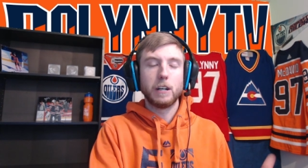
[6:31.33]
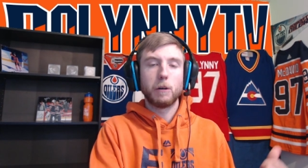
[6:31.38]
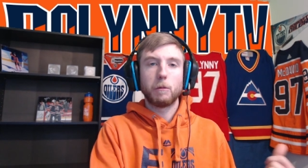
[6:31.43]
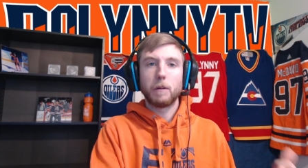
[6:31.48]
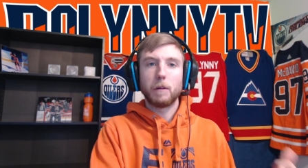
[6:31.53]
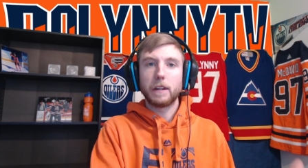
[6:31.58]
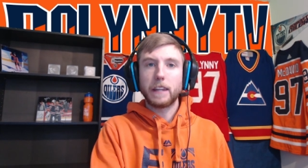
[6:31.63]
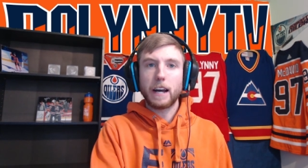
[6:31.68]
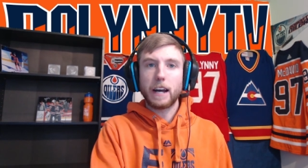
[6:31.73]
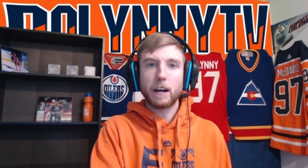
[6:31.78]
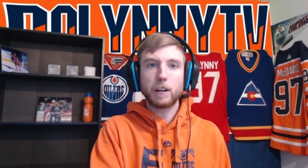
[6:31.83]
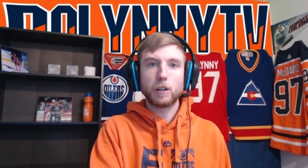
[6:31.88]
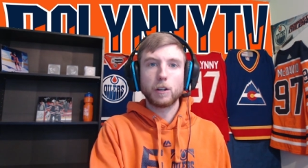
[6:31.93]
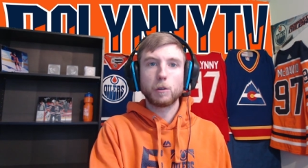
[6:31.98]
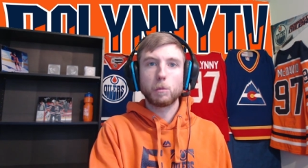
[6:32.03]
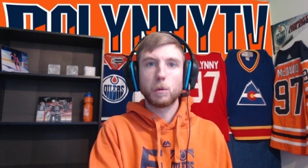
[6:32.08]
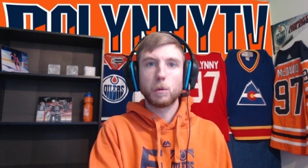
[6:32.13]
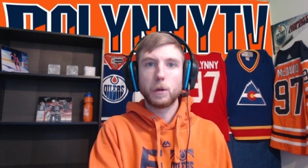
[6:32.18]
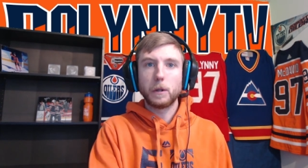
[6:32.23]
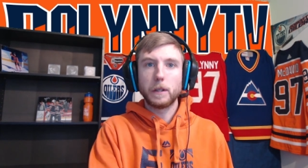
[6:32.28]
Well, now you're
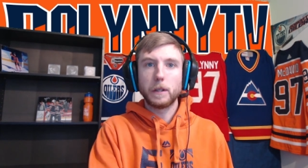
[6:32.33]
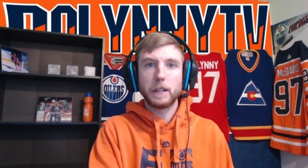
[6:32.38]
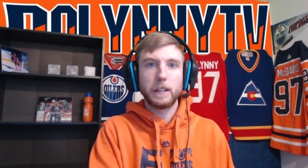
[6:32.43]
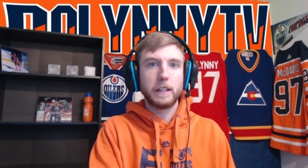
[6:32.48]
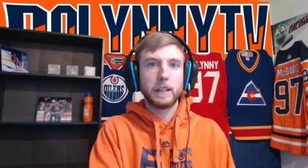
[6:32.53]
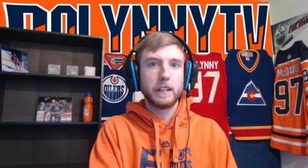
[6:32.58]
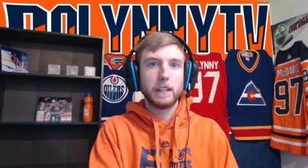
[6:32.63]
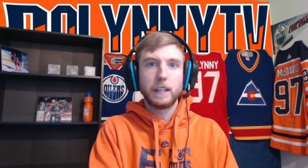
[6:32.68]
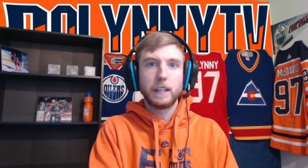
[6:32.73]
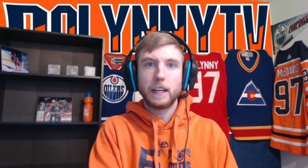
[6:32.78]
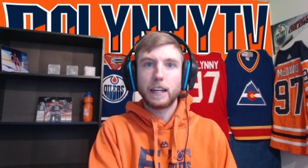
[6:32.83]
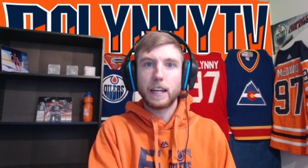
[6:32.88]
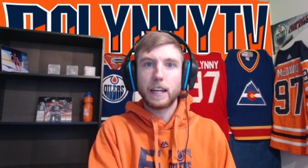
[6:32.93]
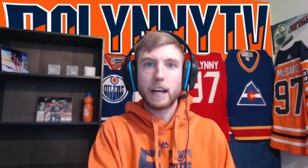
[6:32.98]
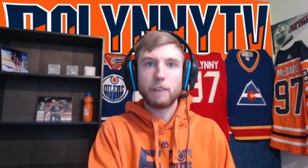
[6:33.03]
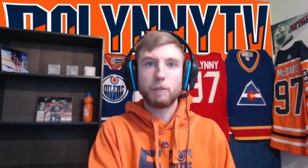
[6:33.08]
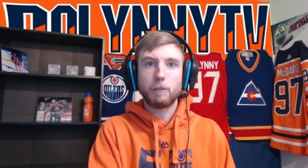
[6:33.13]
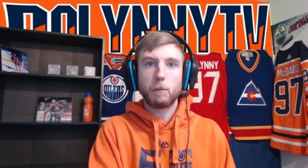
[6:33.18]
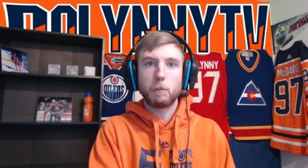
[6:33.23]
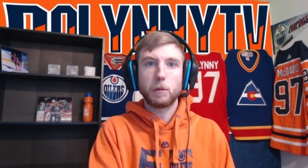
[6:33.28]
rolling
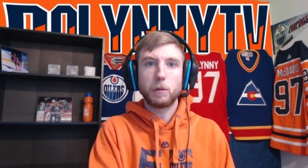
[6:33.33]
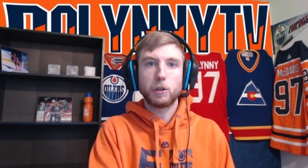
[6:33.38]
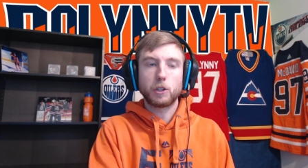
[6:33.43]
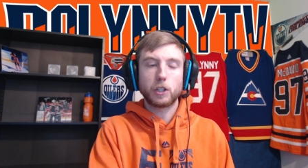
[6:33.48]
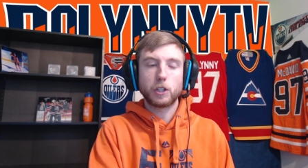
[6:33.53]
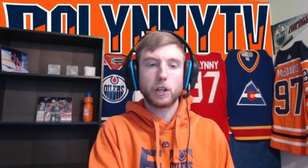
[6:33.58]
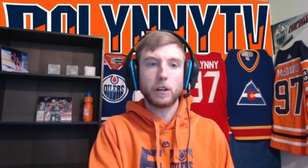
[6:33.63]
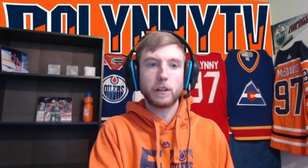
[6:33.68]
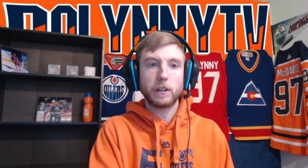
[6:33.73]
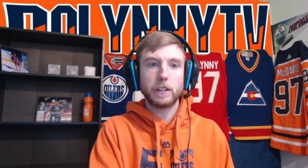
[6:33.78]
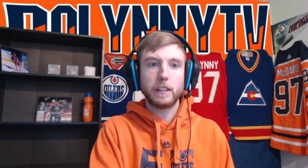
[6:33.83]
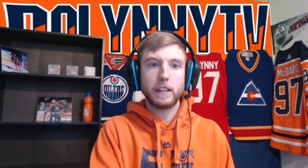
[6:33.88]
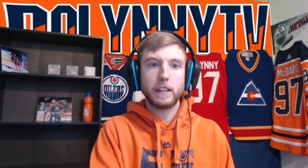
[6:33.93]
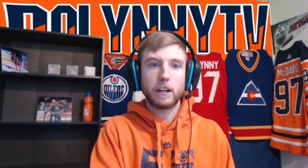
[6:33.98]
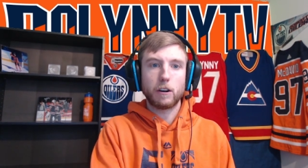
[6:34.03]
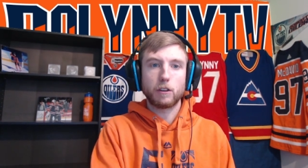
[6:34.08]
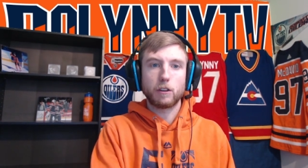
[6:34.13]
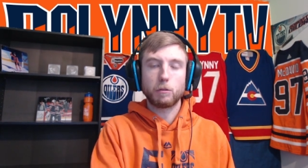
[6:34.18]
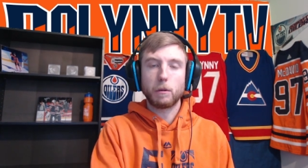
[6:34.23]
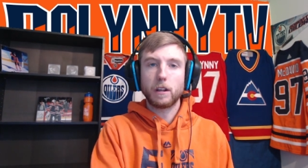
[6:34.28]
Evan Bouchard in
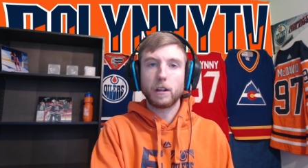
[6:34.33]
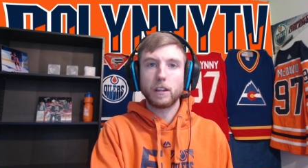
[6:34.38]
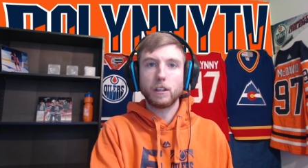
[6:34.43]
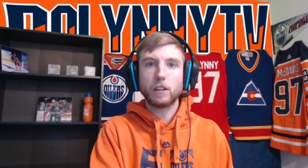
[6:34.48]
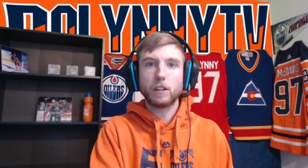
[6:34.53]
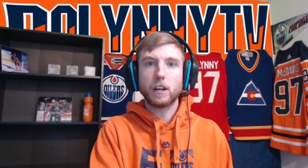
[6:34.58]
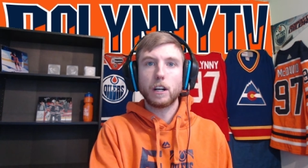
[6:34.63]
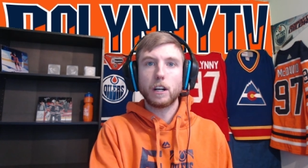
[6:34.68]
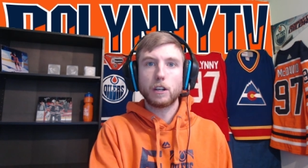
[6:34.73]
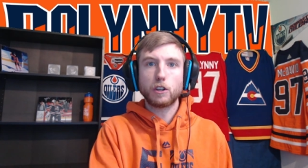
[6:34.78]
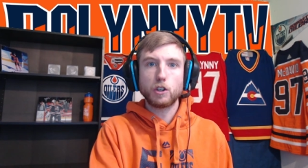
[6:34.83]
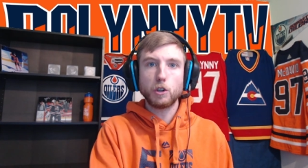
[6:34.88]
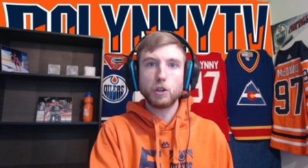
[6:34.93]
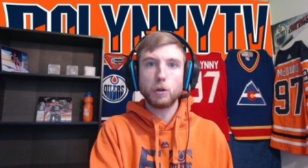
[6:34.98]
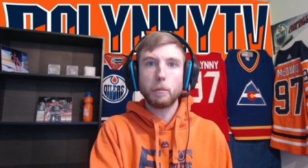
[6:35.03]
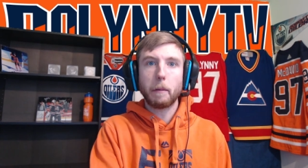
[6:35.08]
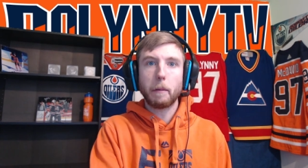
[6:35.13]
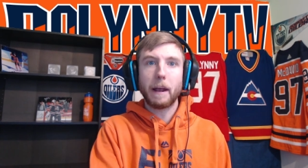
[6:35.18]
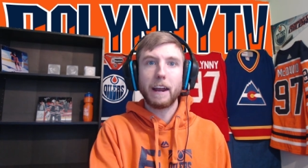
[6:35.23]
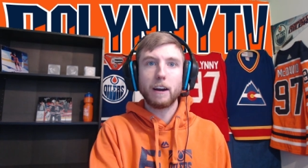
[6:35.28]
there as well. You got
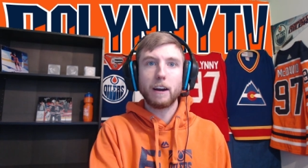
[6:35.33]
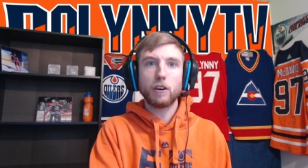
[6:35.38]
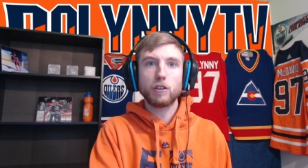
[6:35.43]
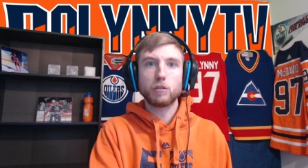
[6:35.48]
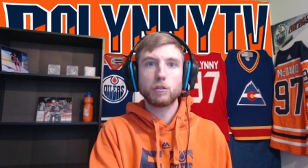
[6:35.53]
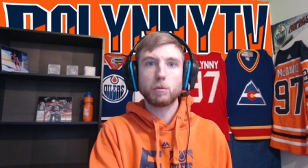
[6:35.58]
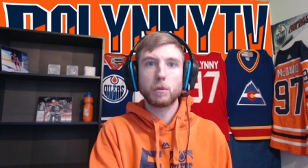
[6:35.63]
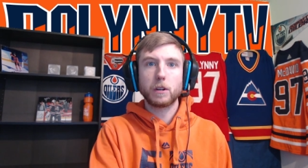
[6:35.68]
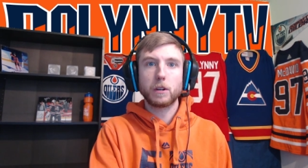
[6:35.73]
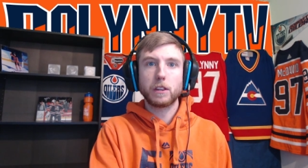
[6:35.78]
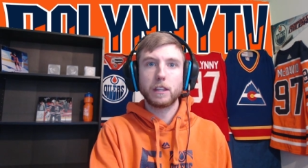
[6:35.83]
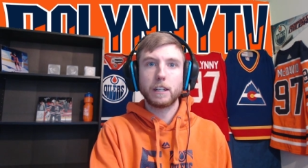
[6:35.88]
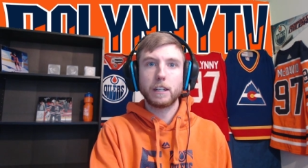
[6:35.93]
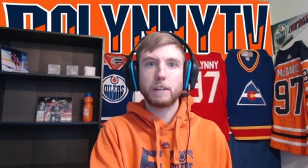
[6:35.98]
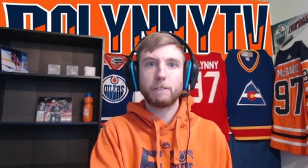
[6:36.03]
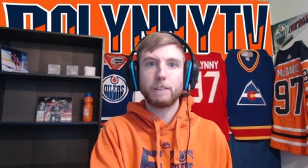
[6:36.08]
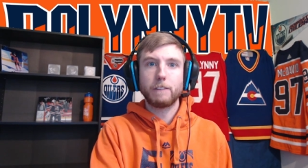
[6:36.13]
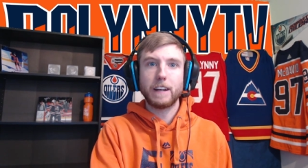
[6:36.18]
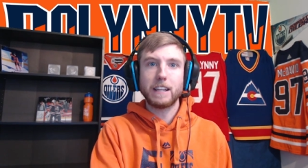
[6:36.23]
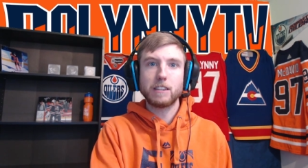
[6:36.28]
two pairs worth of
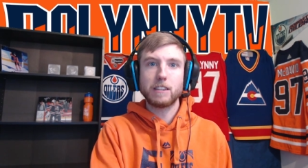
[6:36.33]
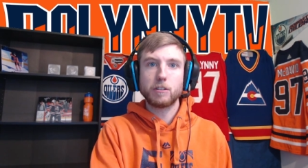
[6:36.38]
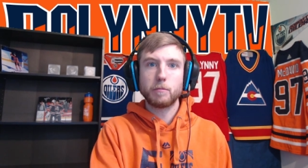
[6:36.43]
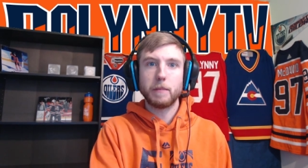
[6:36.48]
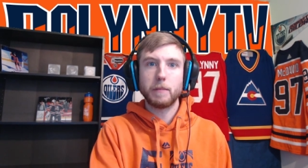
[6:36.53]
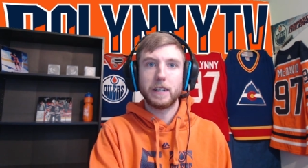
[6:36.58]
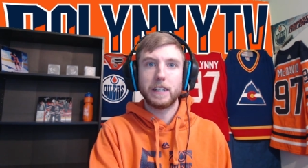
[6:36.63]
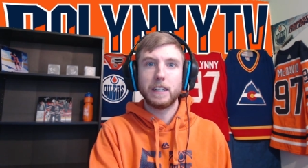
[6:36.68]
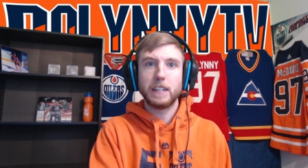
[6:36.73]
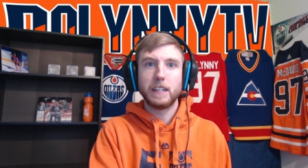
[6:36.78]
defensemen